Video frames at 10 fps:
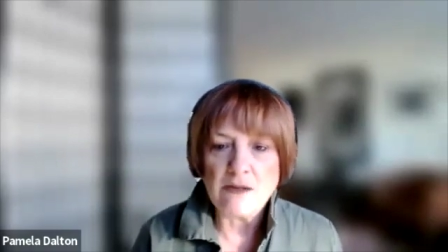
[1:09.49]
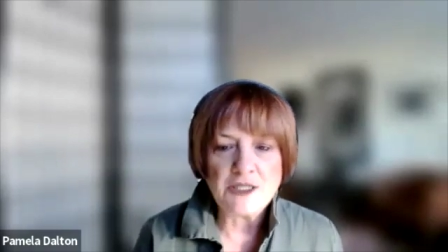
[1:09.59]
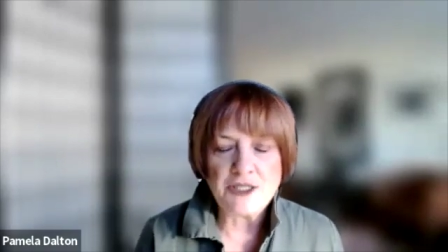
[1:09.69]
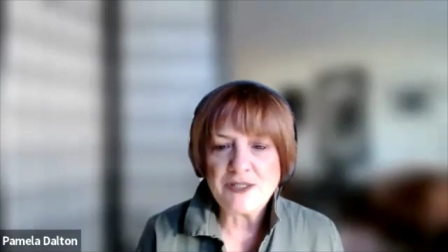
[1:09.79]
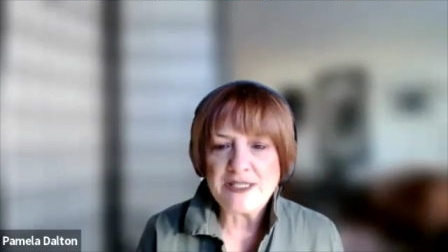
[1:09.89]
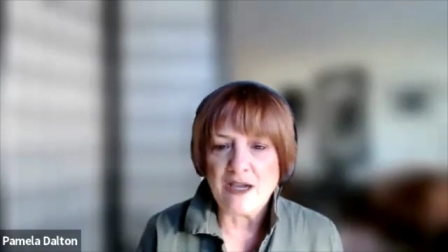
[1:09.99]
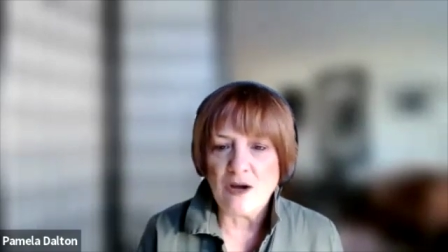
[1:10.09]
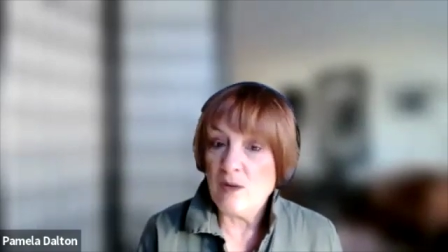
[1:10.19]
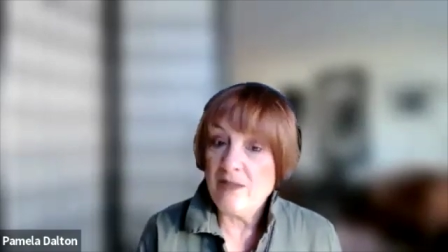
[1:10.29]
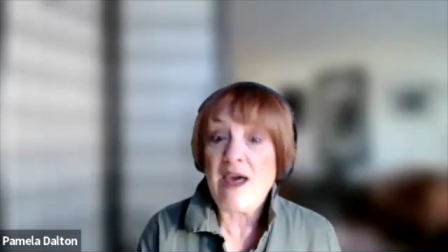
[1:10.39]
do so
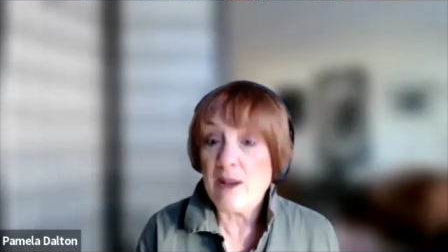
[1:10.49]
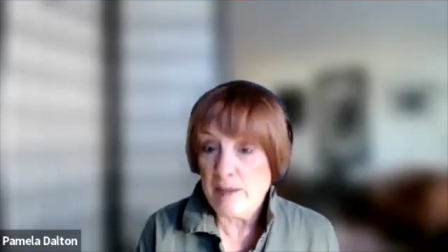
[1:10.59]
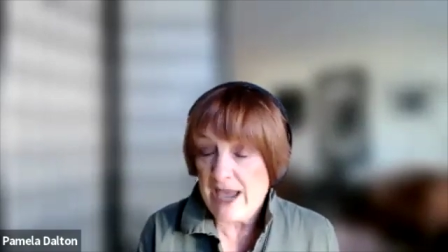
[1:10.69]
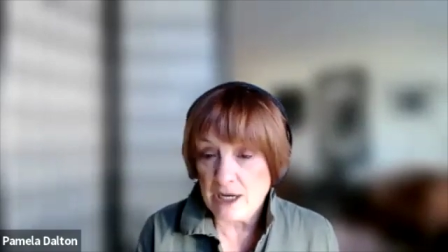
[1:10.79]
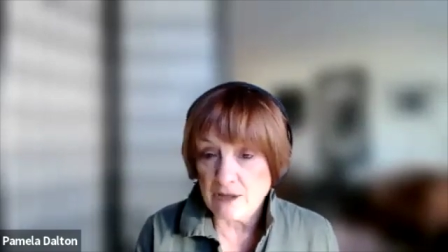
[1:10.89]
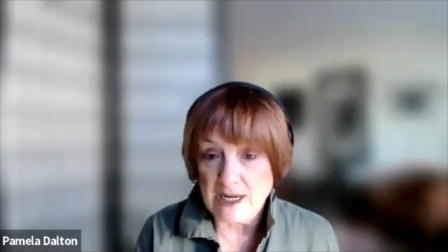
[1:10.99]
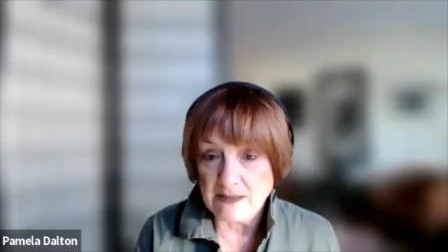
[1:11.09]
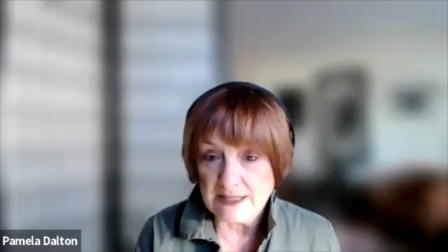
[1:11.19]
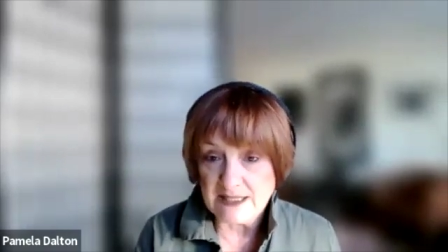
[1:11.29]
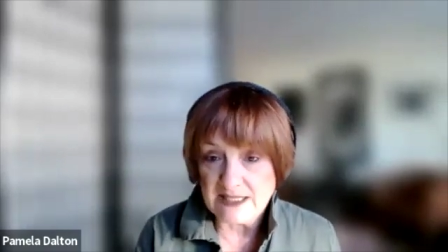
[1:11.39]
without a
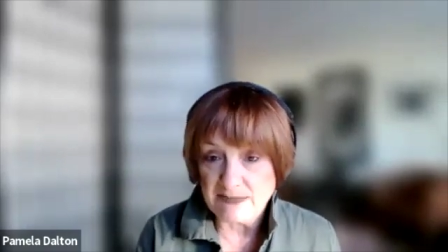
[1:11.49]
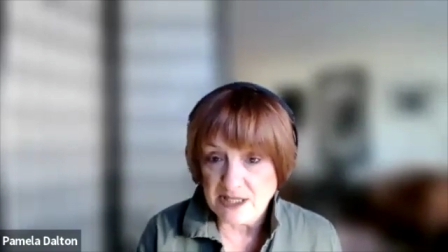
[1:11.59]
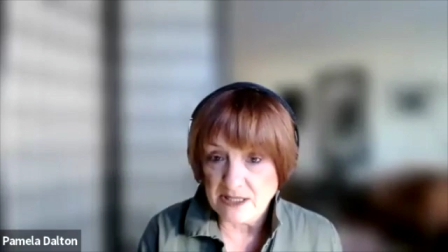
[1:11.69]
background in smell